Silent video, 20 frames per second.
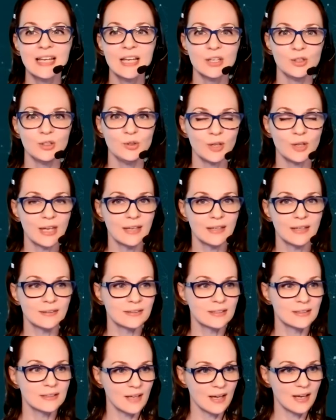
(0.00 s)
you can
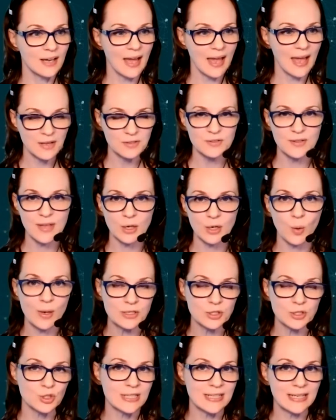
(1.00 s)
ask that
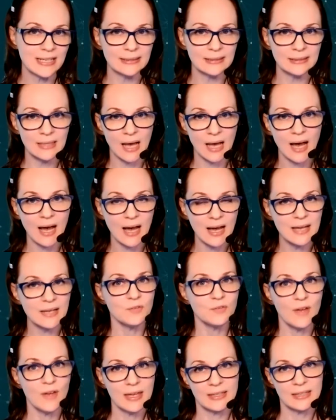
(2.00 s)
question at
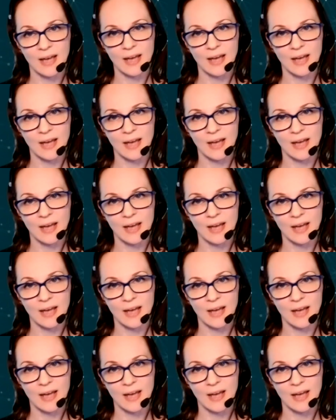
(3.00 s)
live@iiba.org,